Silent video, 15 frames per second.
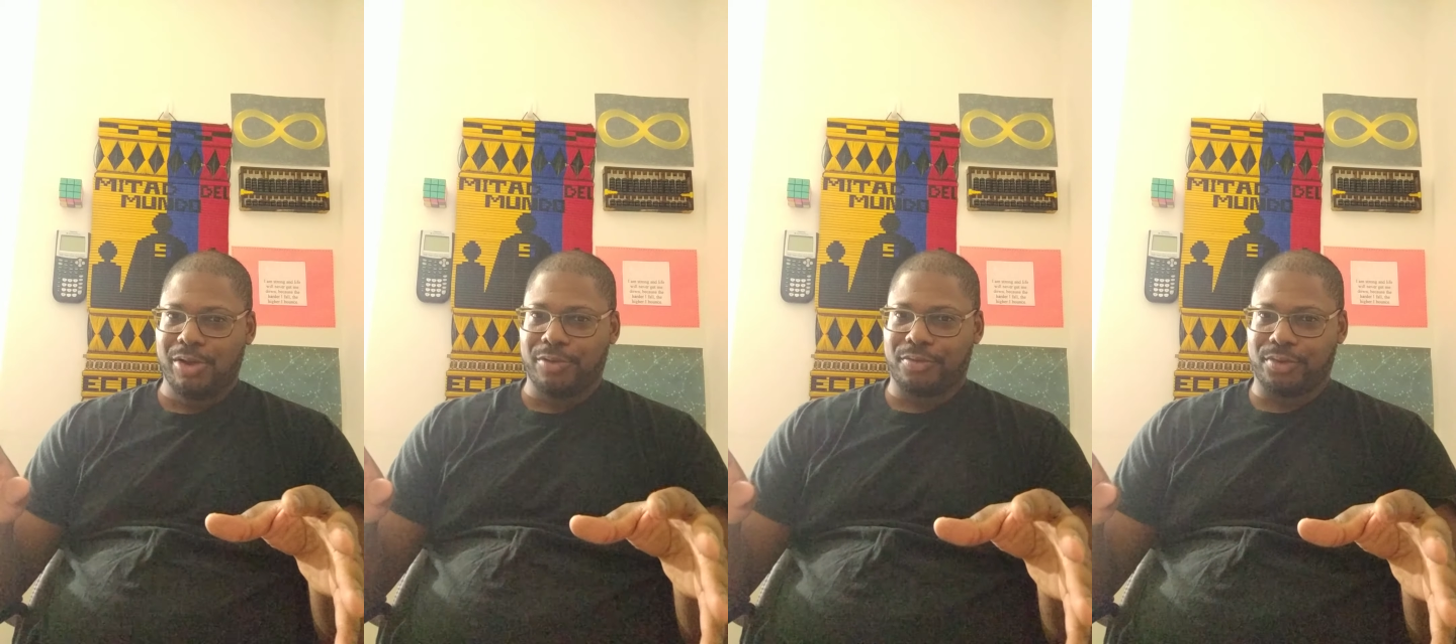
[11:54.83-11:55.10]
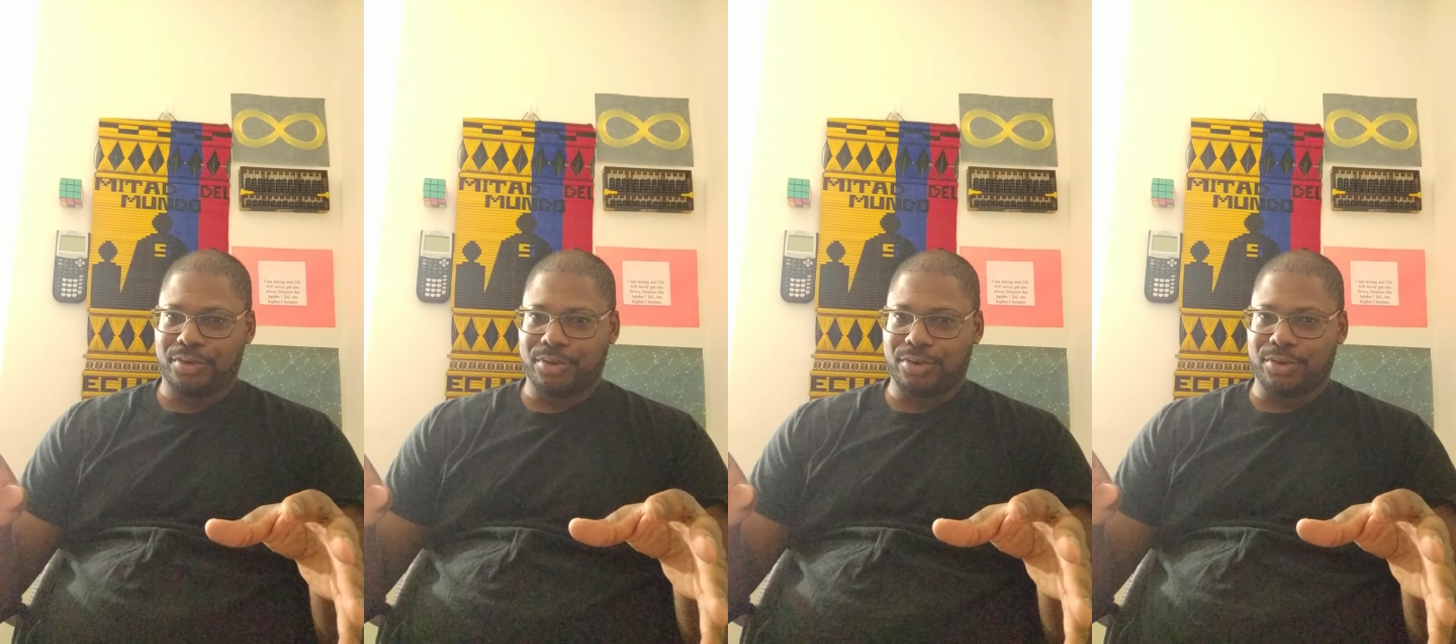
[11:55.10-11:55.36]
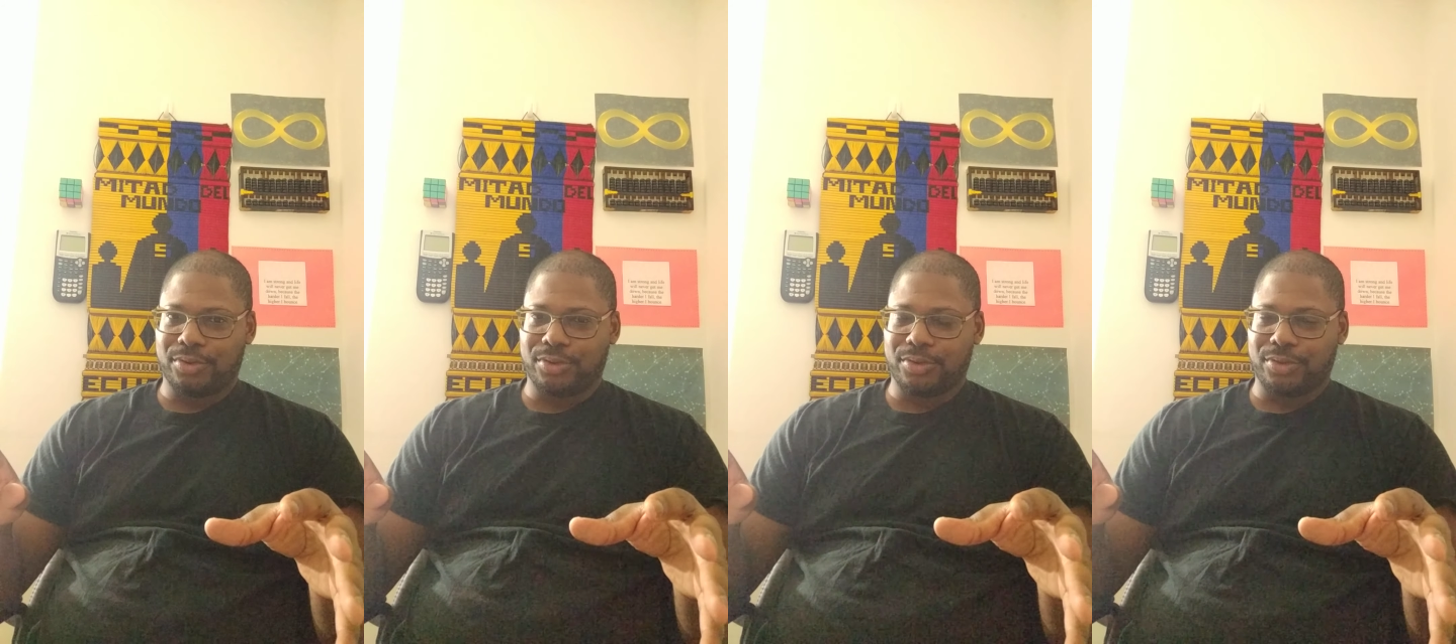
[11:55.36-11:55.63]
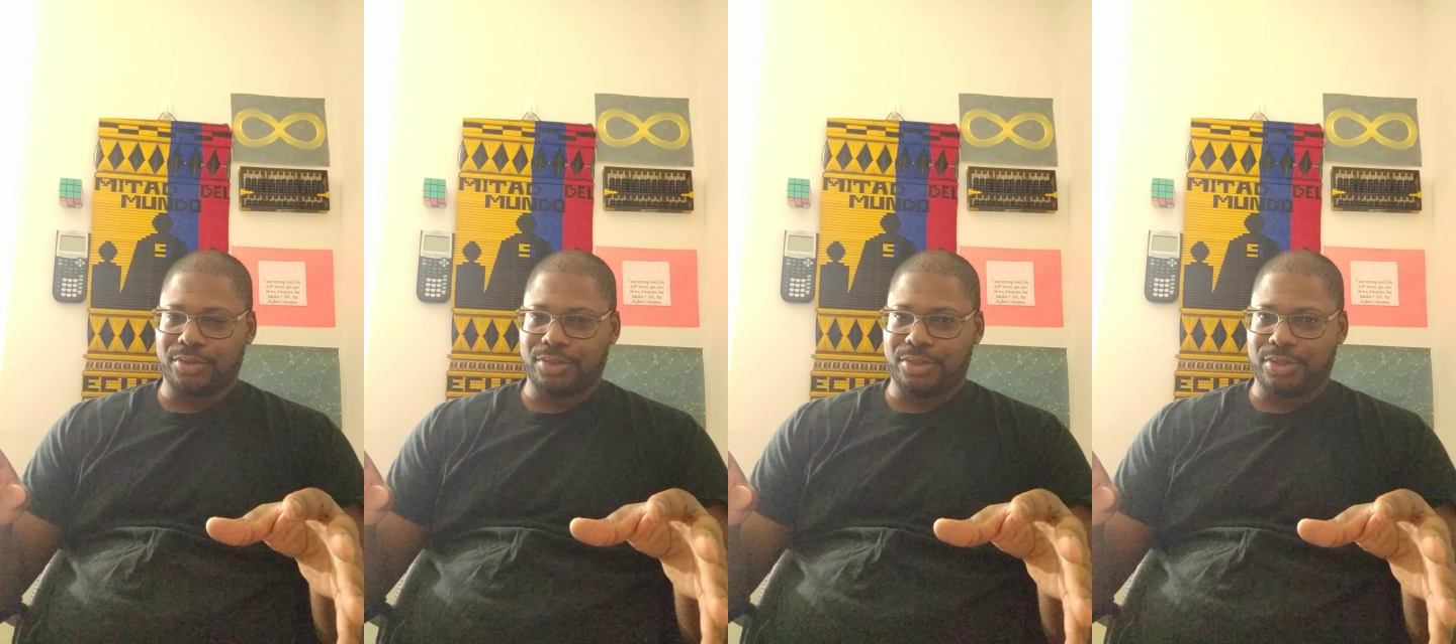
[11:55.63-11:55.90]

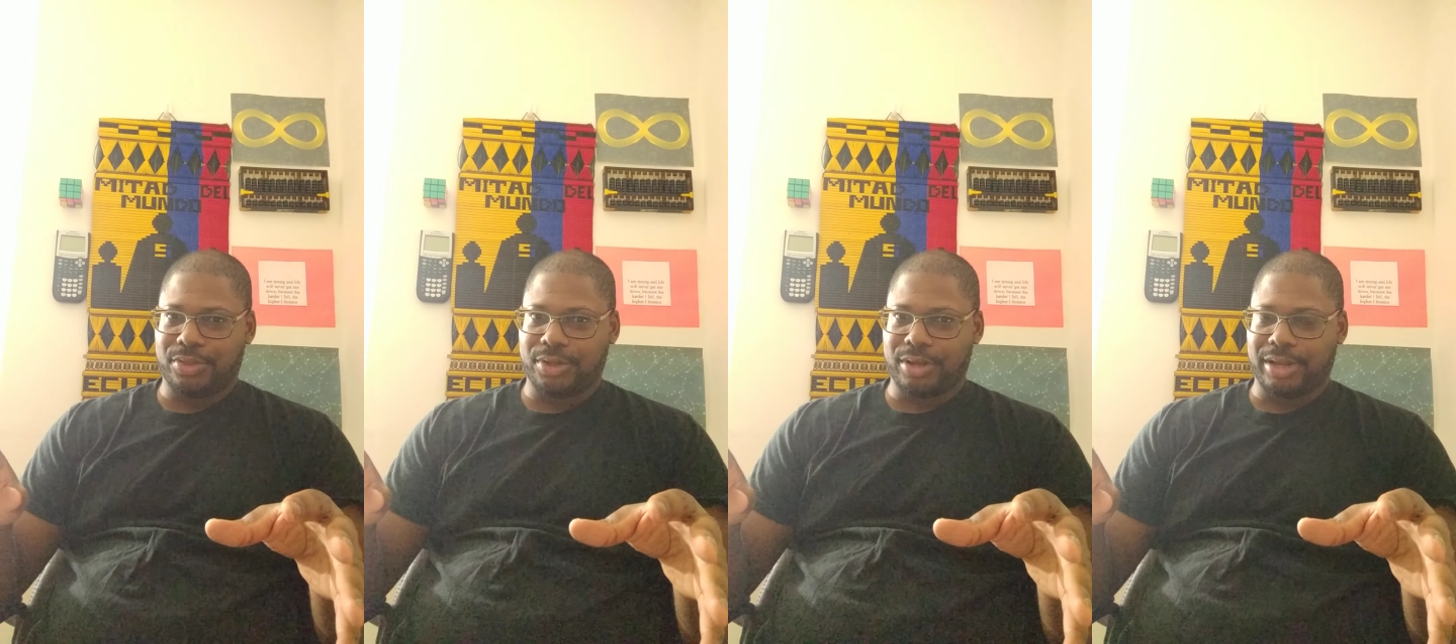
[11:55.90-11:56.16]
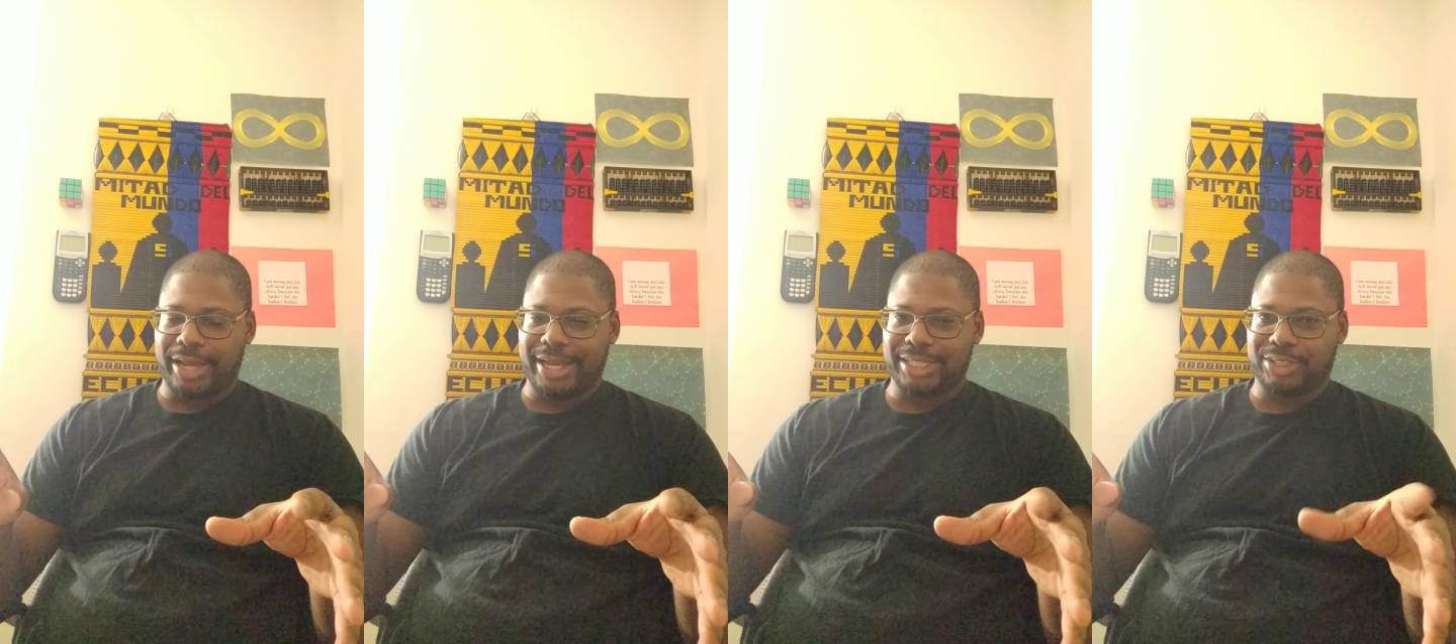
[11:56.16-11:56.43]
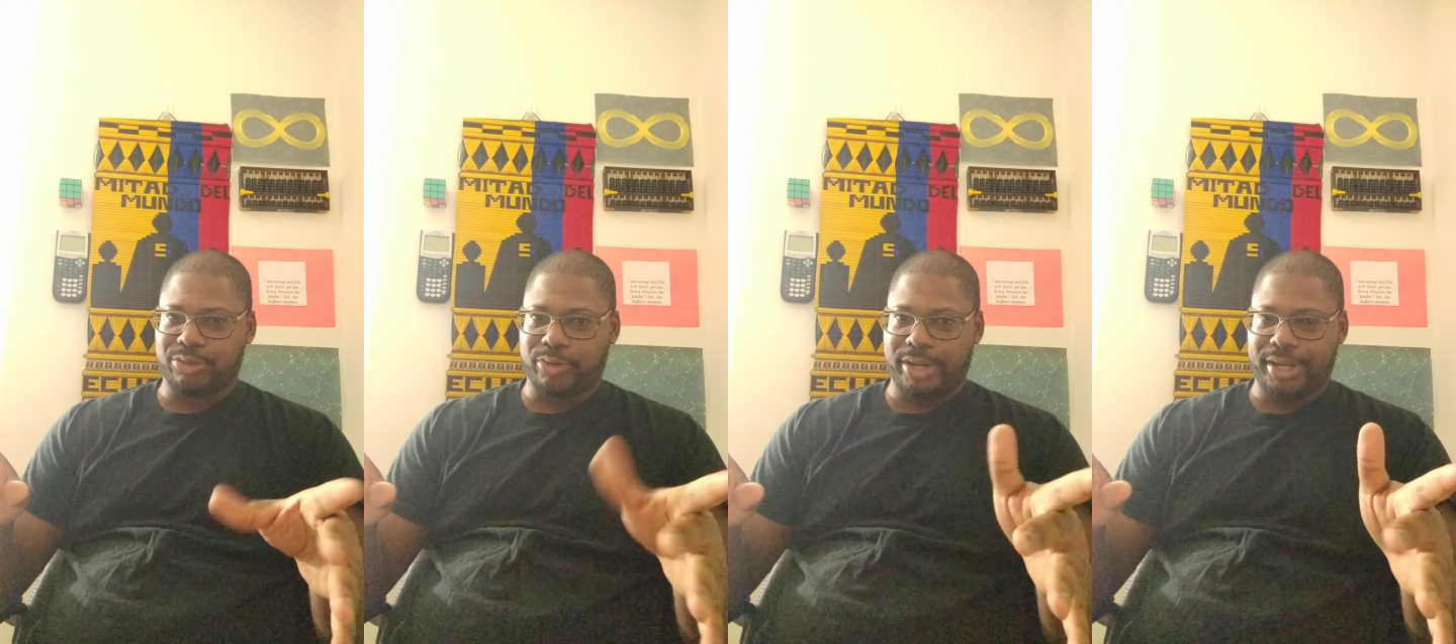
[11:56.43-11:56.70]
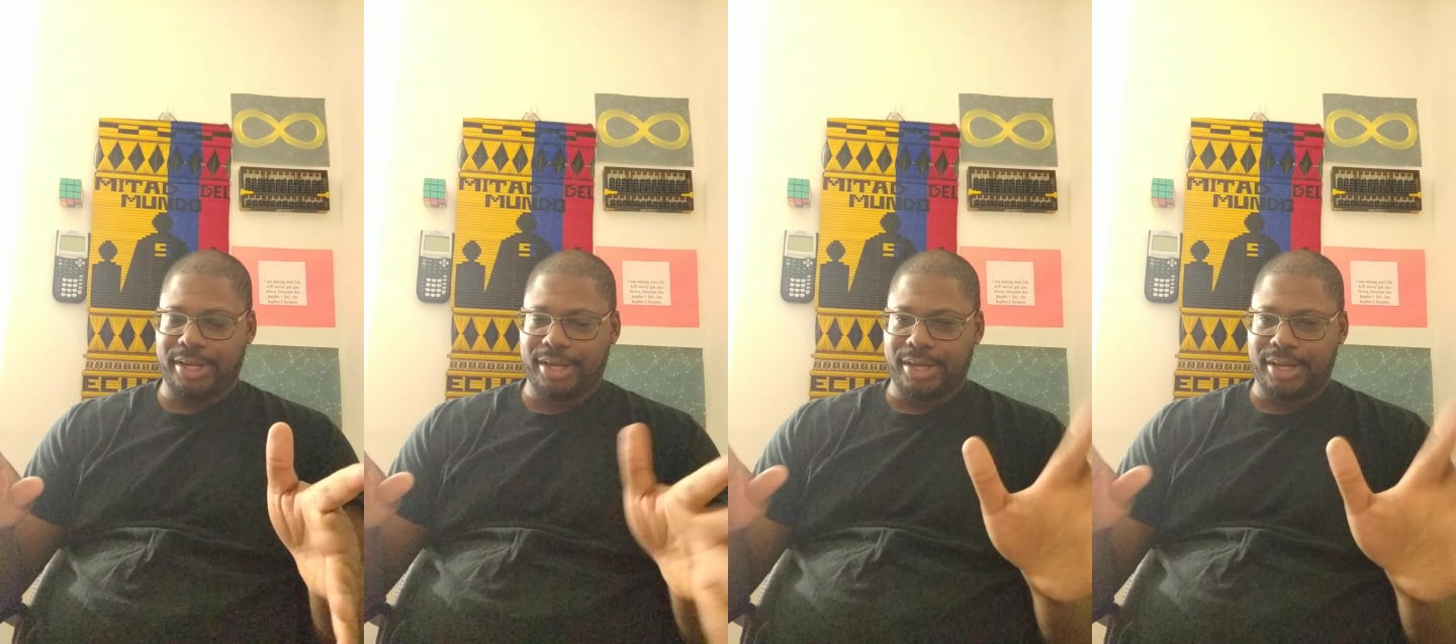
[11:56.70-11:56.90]
for the last 3.